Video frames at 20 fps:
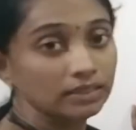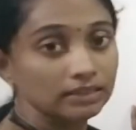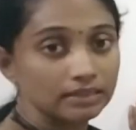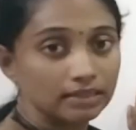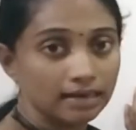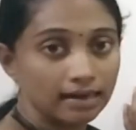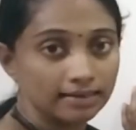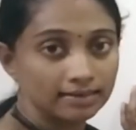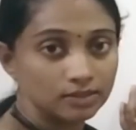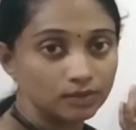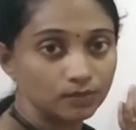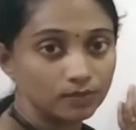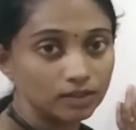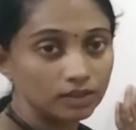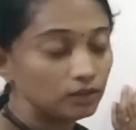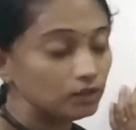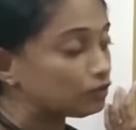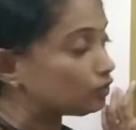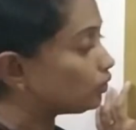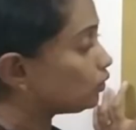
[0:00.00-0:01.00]

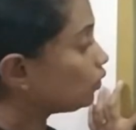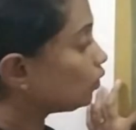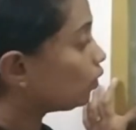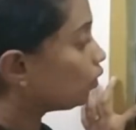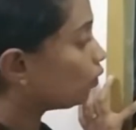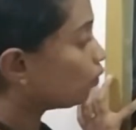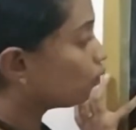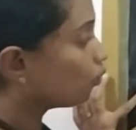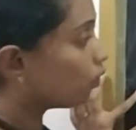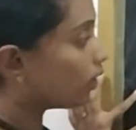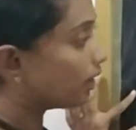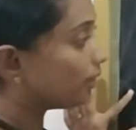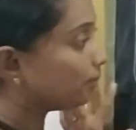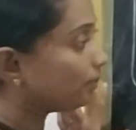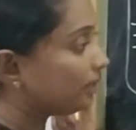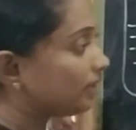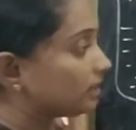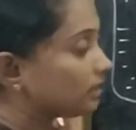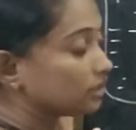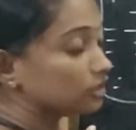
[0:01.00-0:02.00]
transfer to one
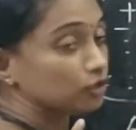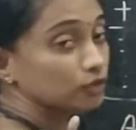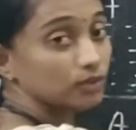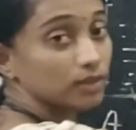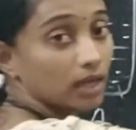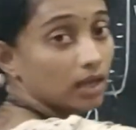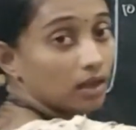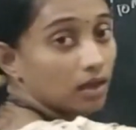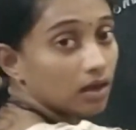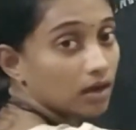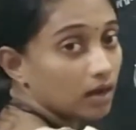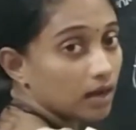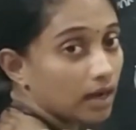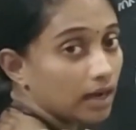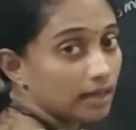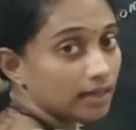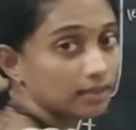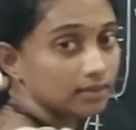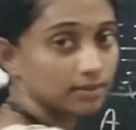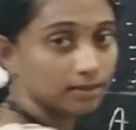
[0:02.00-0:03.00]
beaker to the
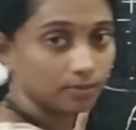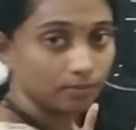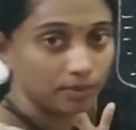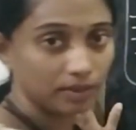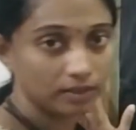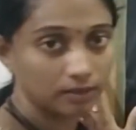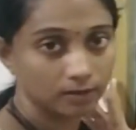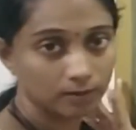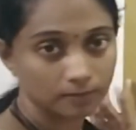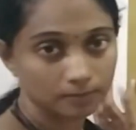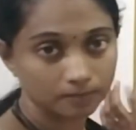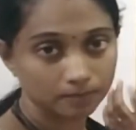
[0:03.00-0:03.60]
another beaker.